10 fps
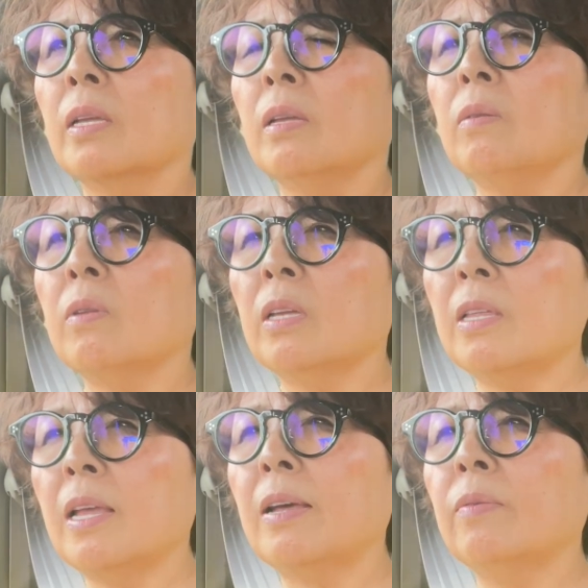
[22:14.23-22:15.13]
Okay,
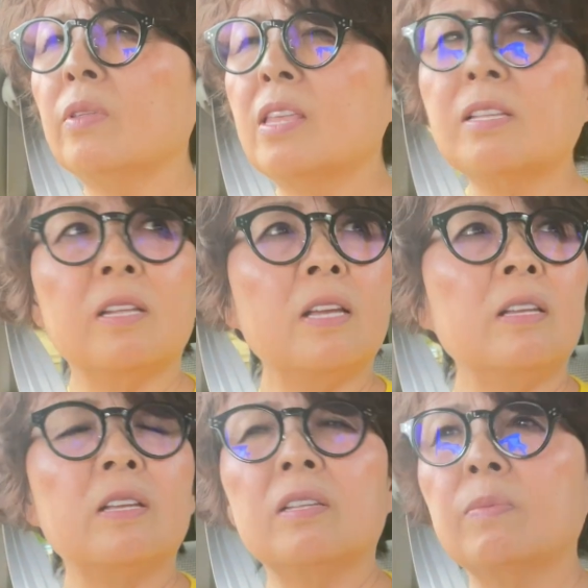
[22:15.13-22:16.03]
now this
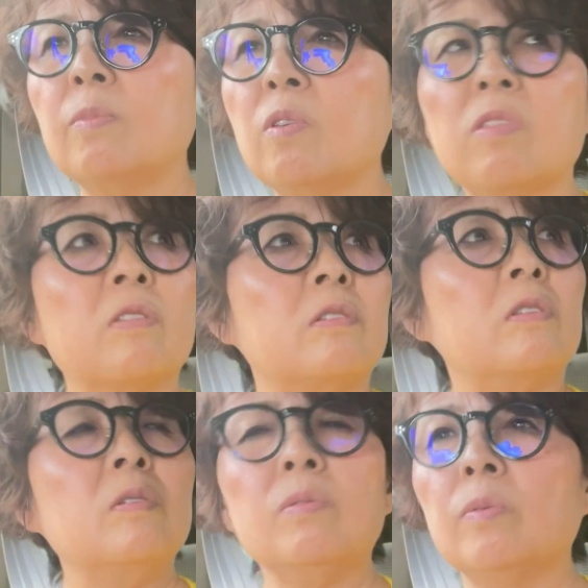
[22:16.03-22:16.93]
lane is smooth
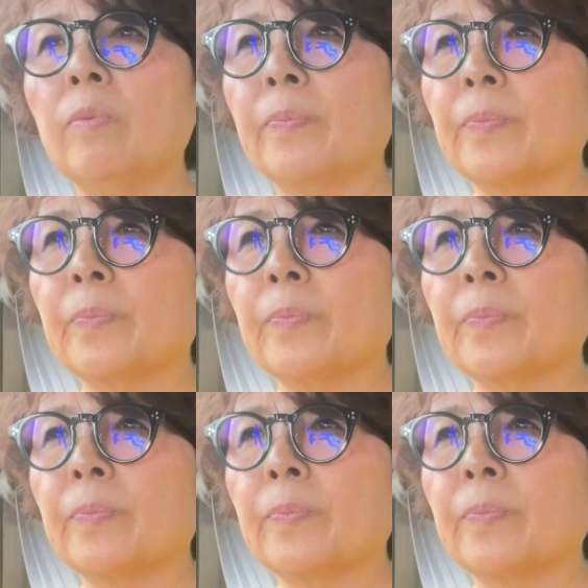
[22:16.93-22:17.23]
too.